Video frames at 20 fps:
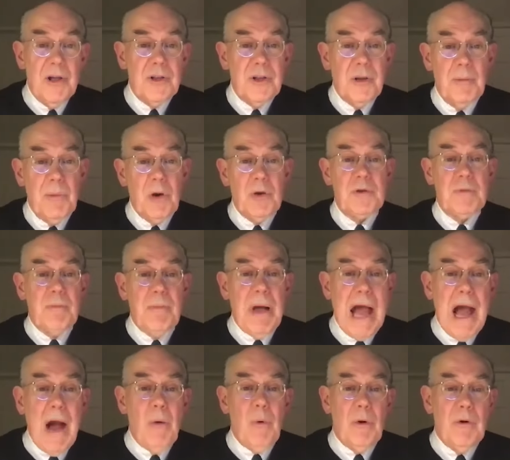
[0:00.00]
the most
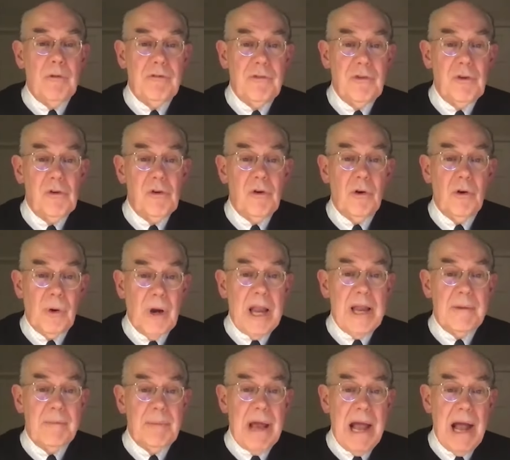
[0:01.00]
powerful
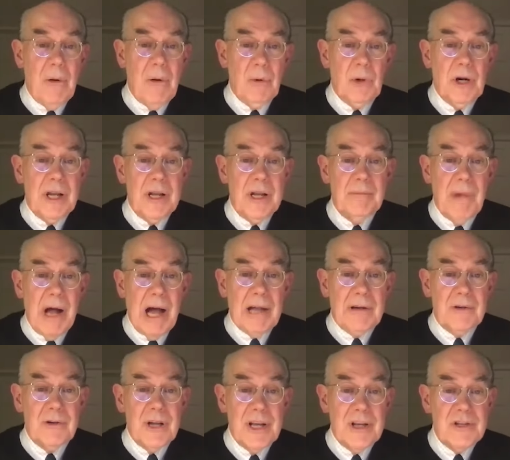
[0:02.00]
great power in
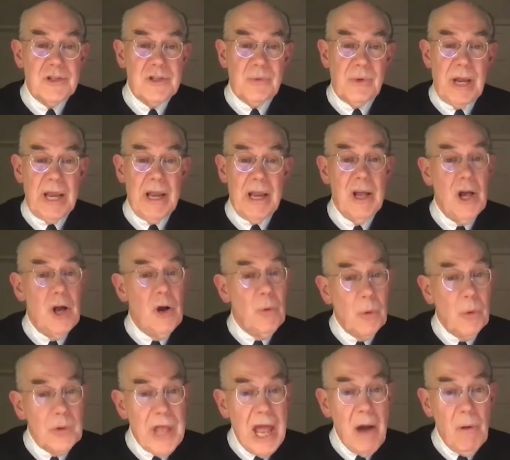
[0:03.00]
modern history.
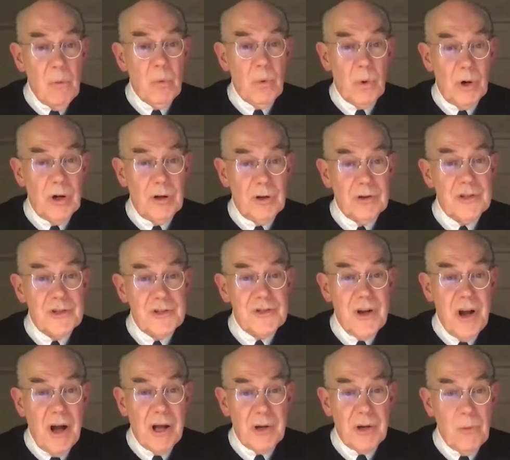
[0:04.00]
Well, that world has
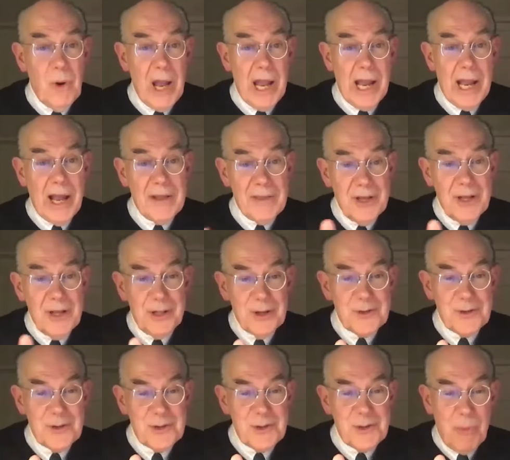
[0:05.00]
gone away. I think
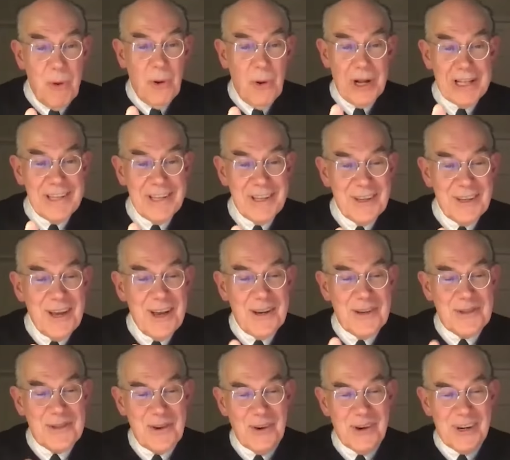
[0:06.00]
this is a point that
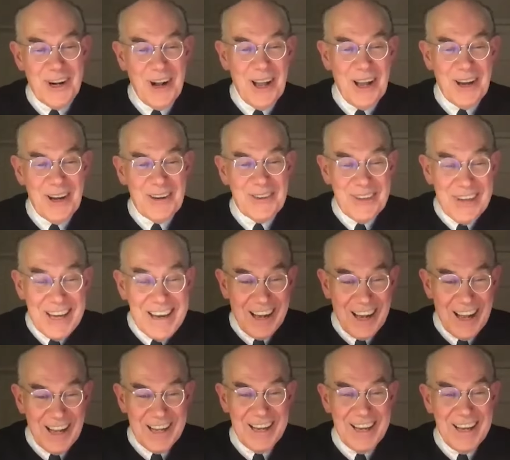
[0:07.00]
Kishore and I agree
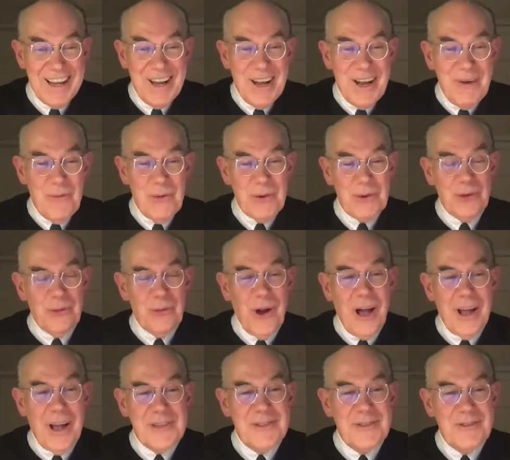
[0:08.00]
on. With the
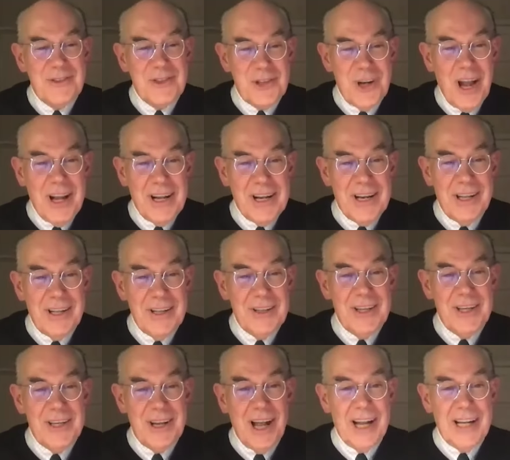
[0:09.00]
rise of China,
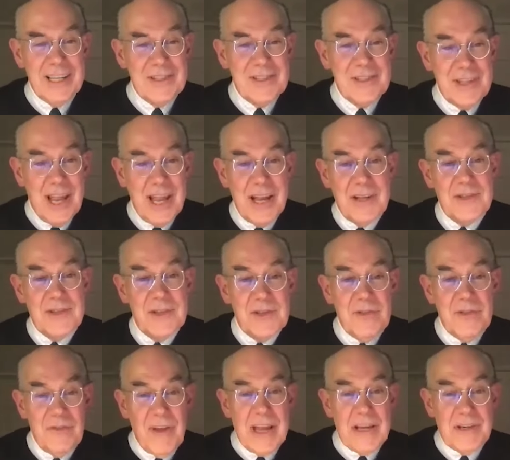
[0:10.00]
the United States
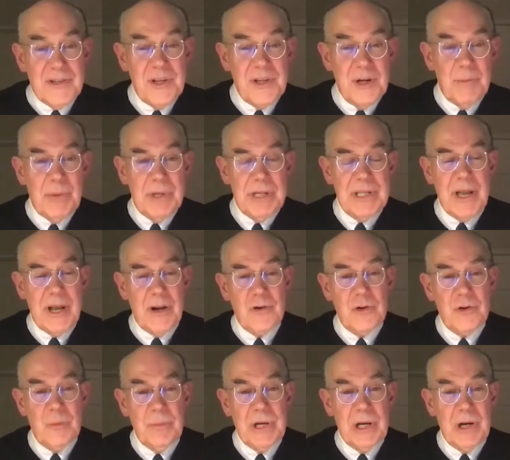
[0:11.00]
is facing a
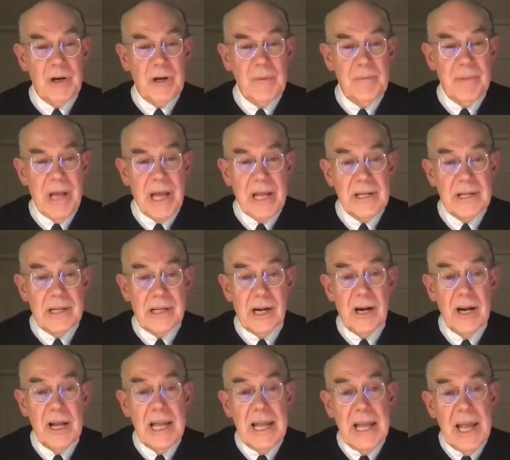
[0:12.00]
potential peer competitor.
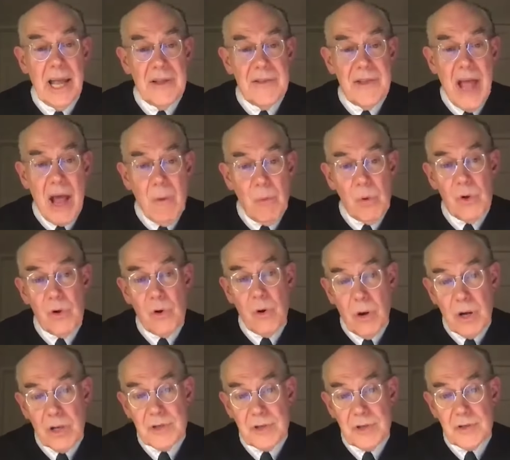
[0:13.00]
And that will
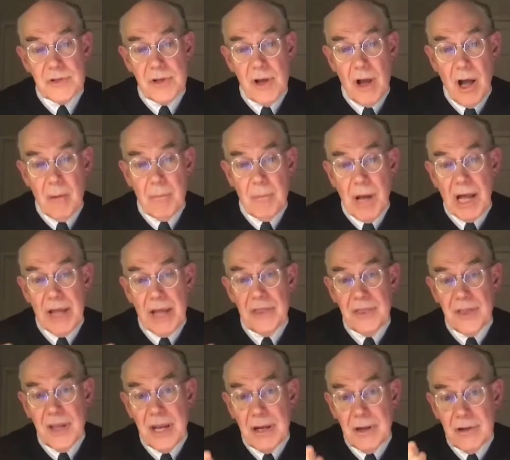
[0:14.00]
cause us, Tom, I
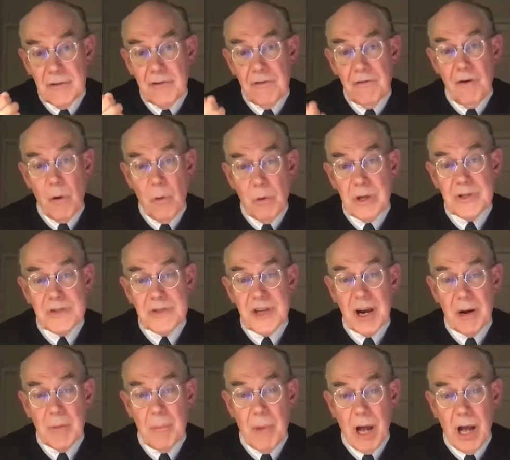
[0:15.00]
think, to focus
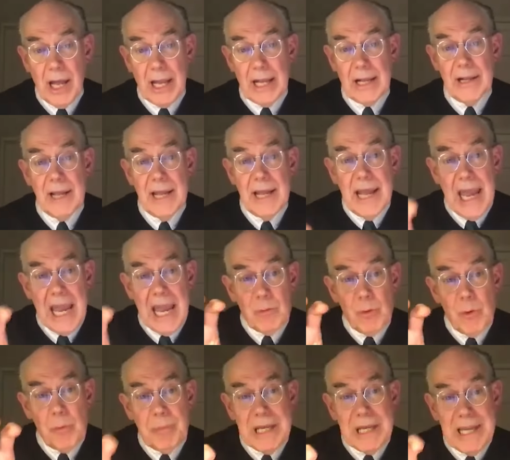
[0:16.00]
our mind. And
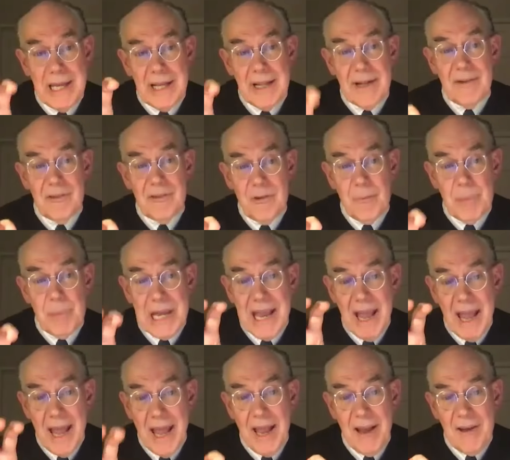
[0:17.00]
we'll begin to
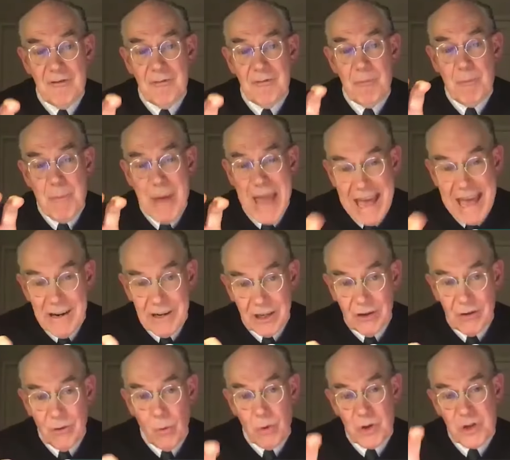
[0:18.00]
behave
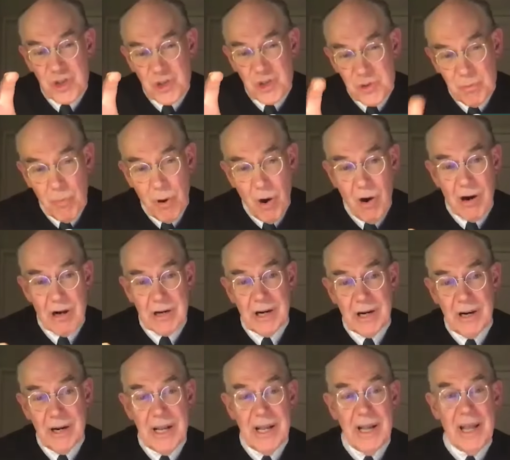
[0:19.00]
better or
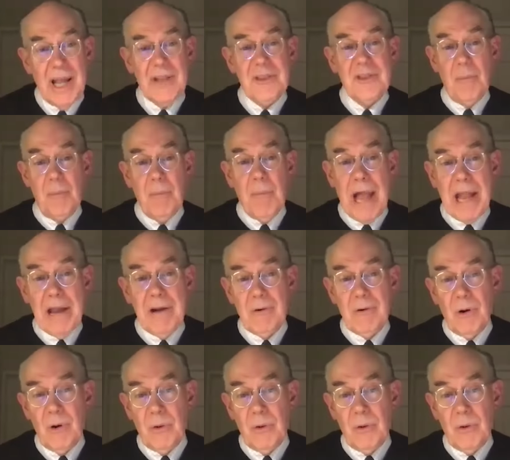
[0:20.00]
smarter at the micro